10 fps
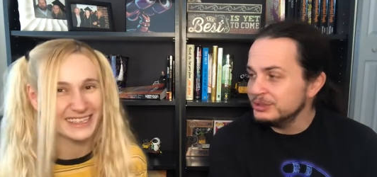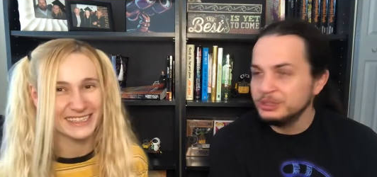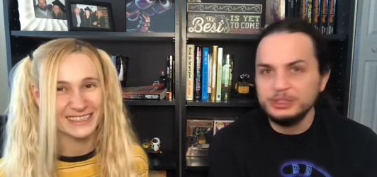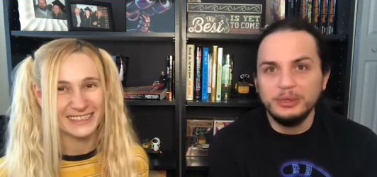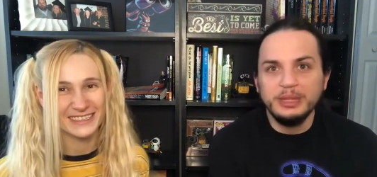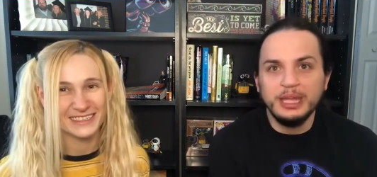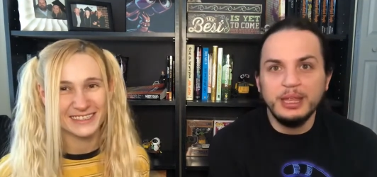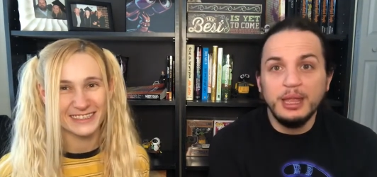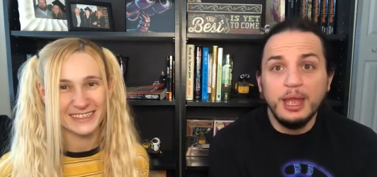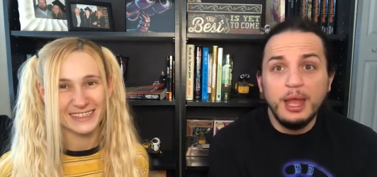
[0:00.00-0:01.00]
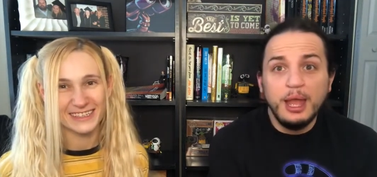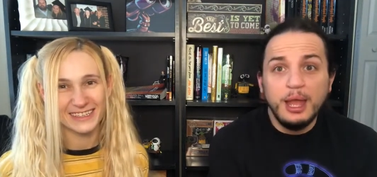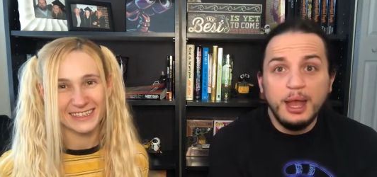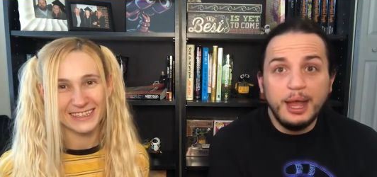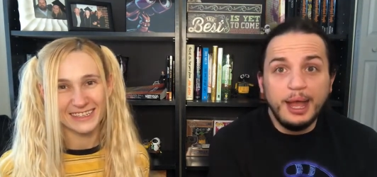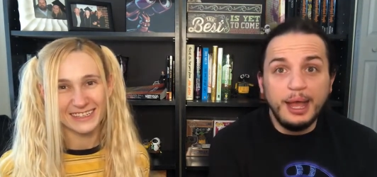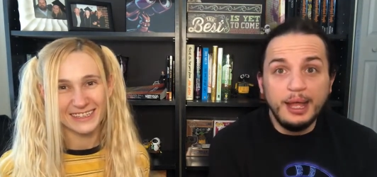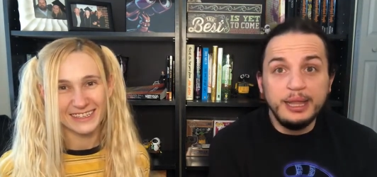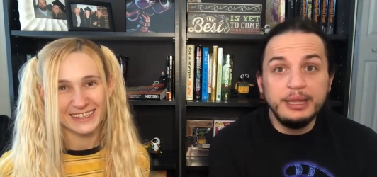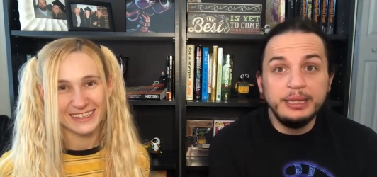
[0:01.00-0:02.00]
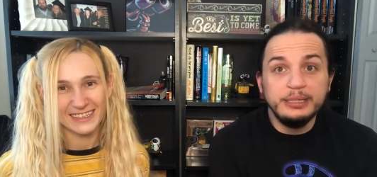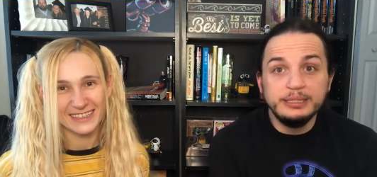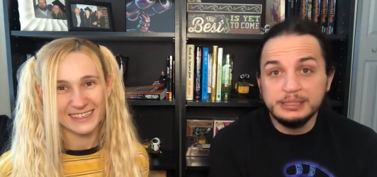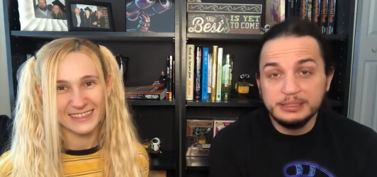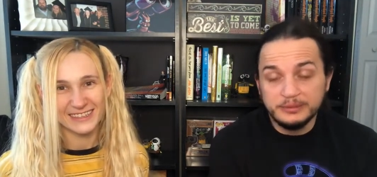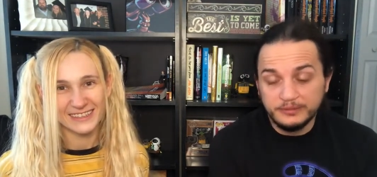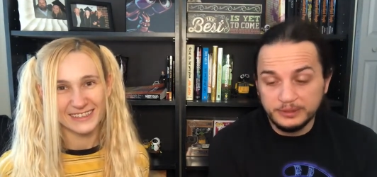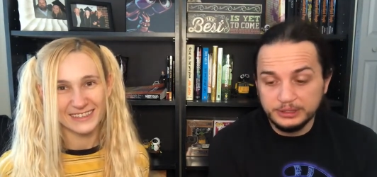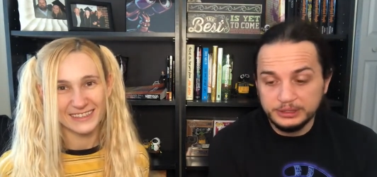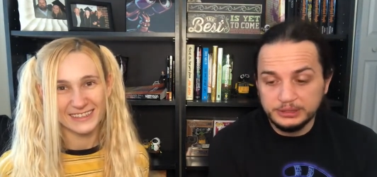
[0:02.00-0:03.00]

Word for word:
Speaker 1: to show that I this is the first